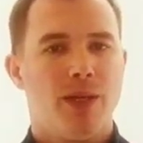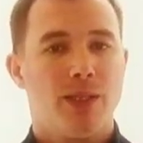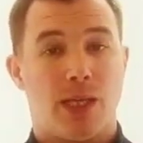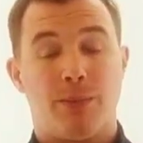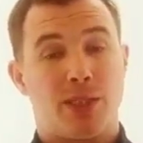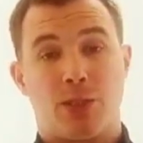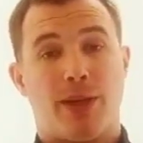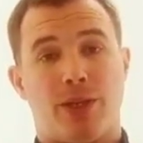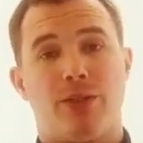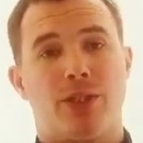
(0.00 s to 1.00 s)
celebrities
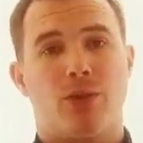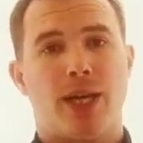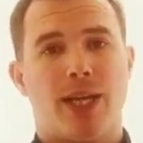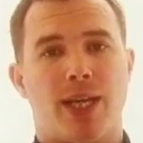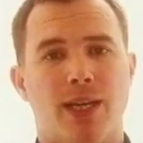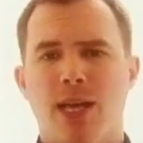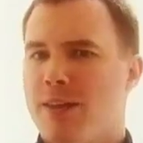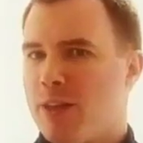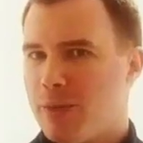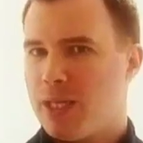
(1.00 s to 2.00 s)
about using Rankin,
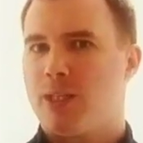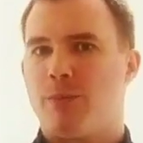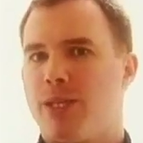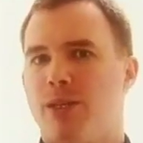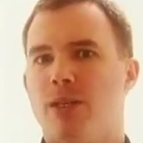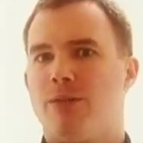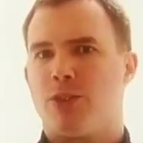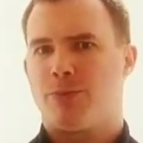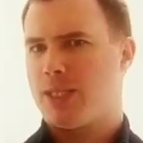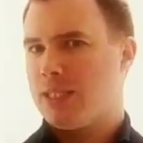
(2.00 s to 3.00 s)
they'll be a little bit
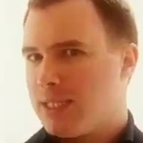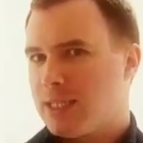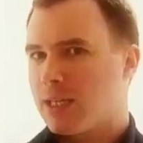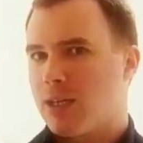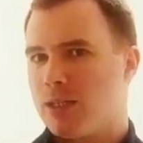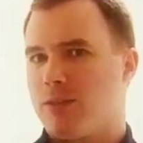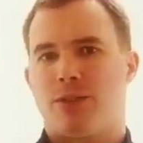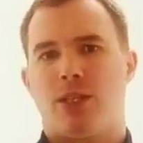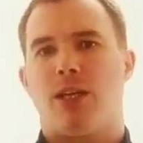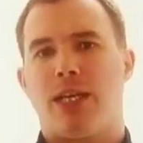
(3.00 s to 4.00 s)
nervous because he's that kind of
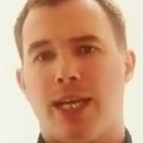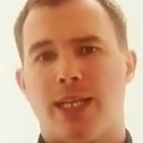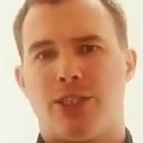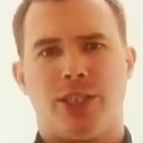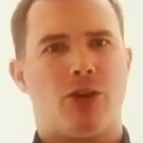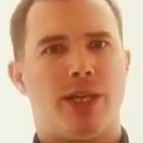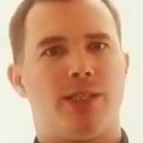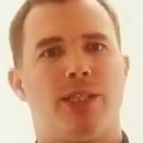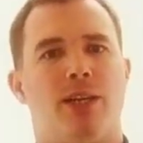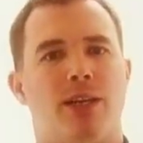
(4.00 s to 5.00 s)
slightly edgy,
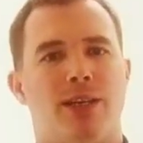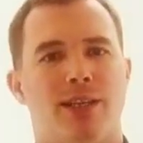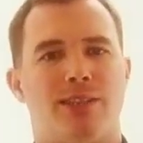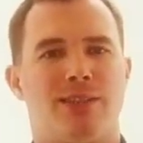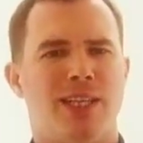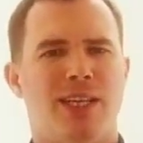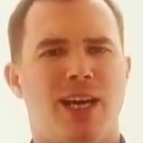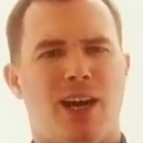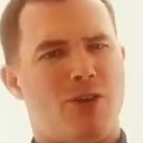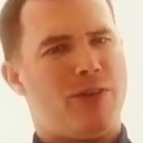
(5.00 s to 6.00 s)
crazy guy. And
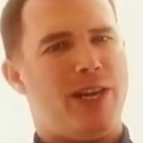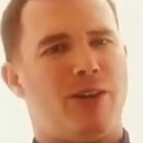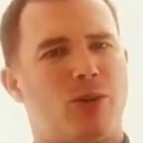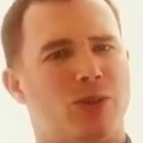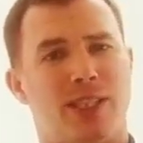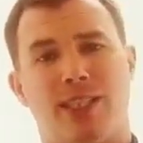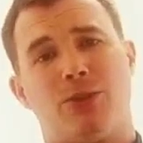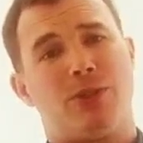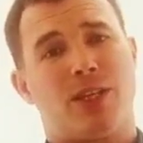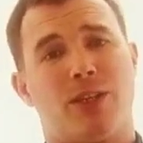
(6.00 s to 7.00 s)
over here, of course, he's
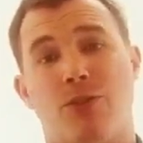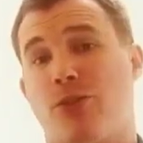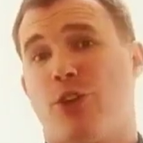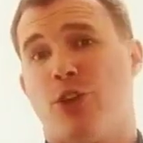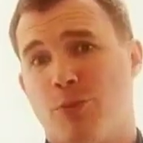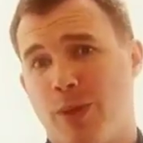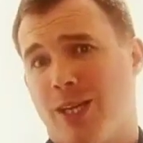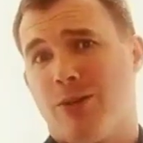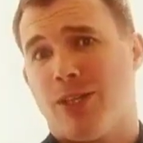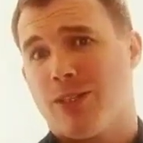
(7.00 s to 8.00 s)
into his kind of third
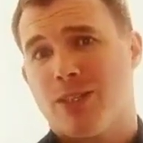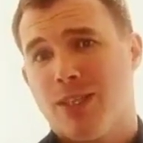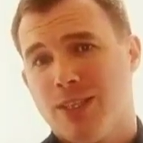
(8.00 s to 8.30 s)
period.